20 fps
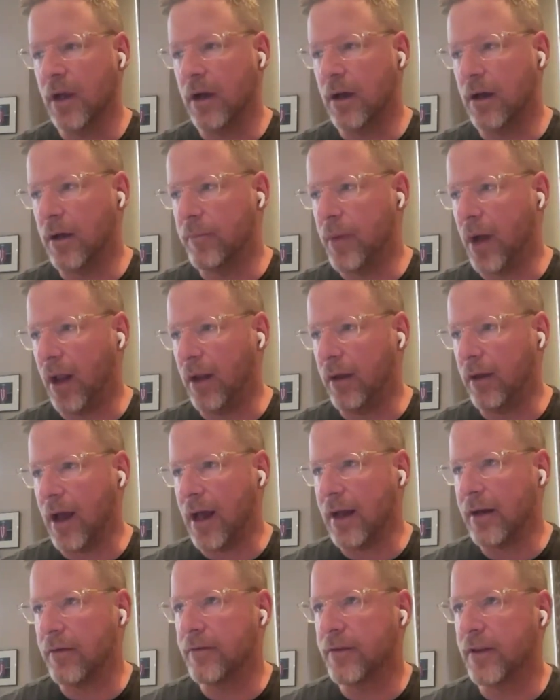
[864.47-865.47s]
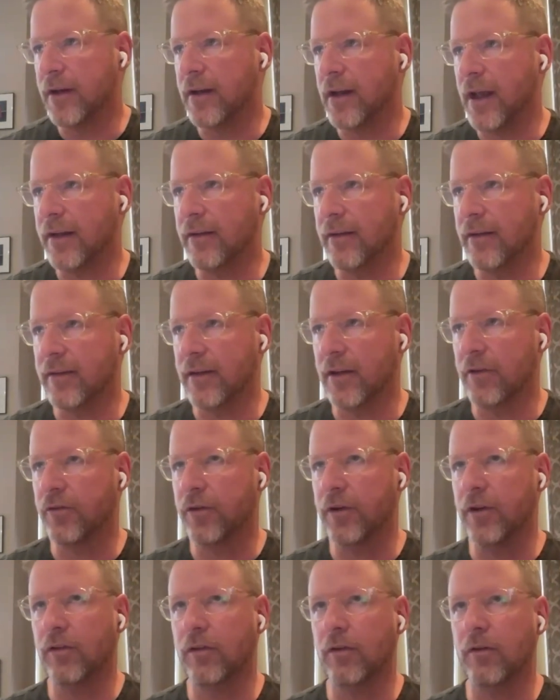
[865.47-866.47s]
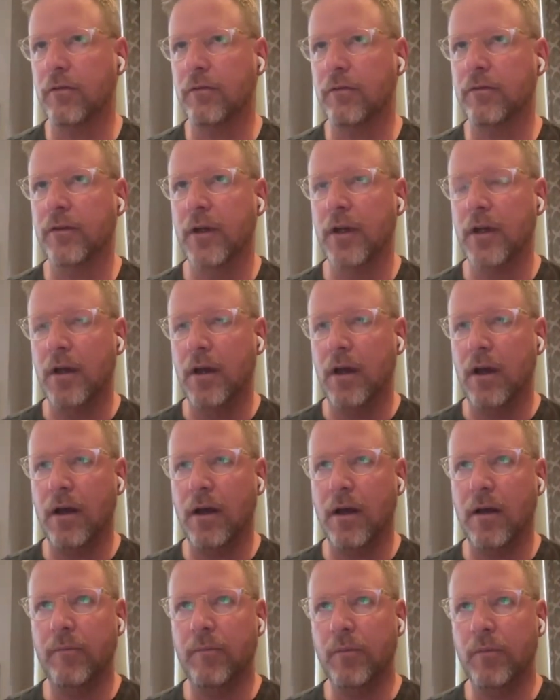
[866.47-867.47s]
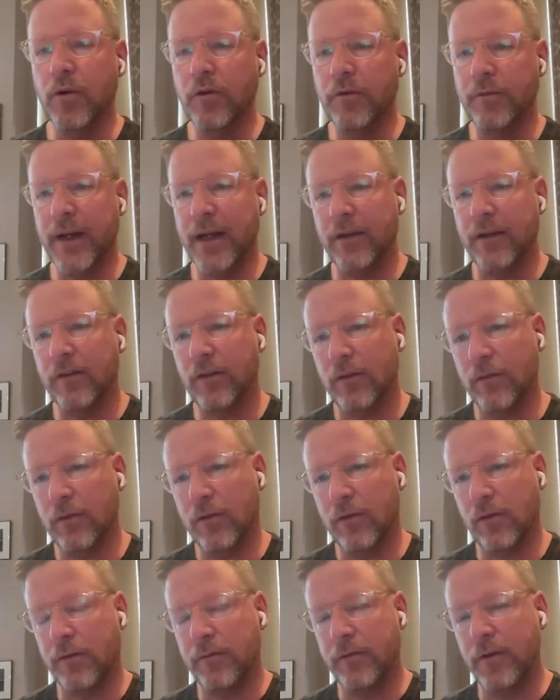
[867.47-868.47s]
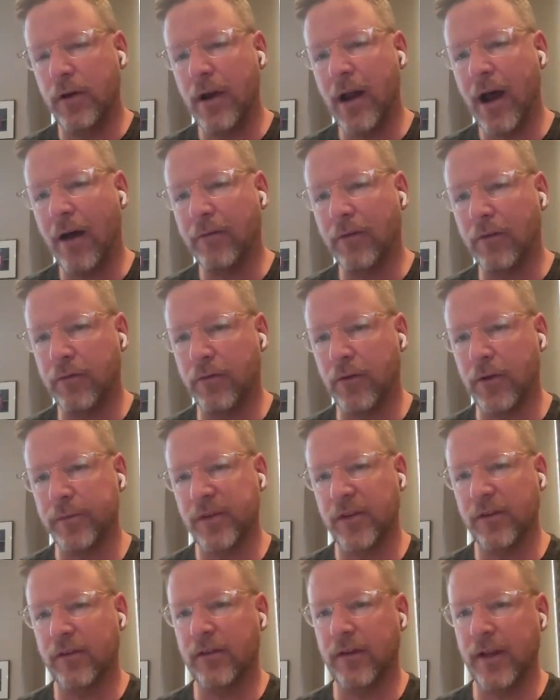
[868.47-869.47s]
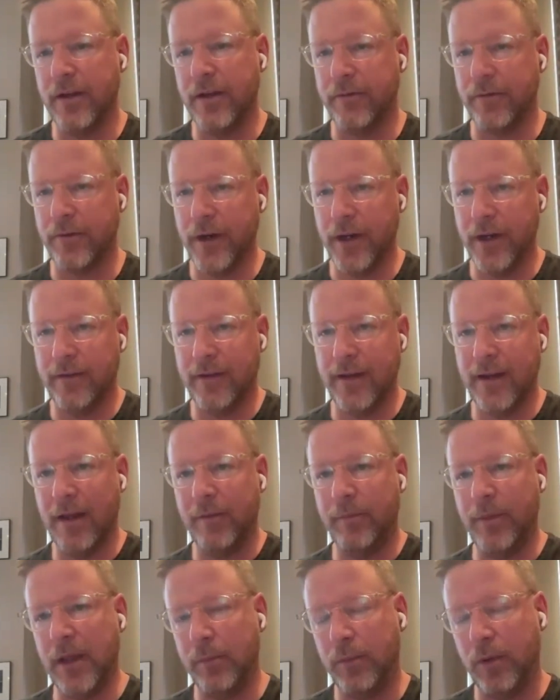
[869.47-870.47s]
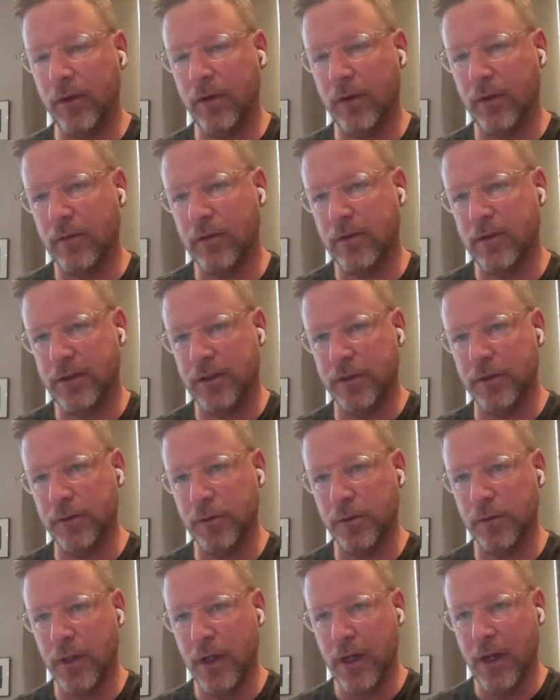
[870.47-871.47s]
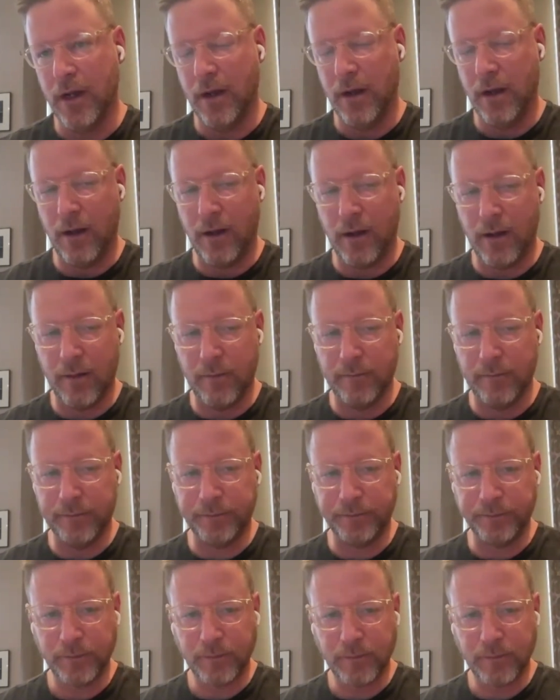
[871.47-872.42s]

Um, a lot of the nineteenth century sort of uh, movement into sort of novel forms of slavery to get people to to um,